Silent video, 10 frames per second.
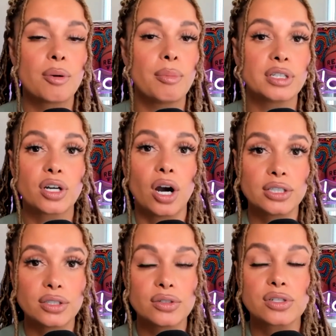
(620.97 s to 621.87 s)
But the
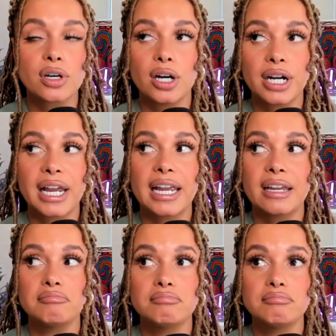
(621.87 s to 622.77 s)
Cardinals are a
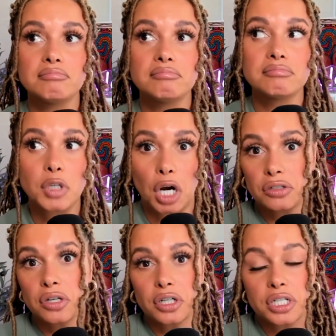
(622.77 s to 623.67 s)

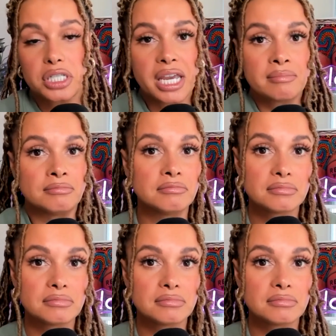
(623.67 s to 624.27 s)
good team.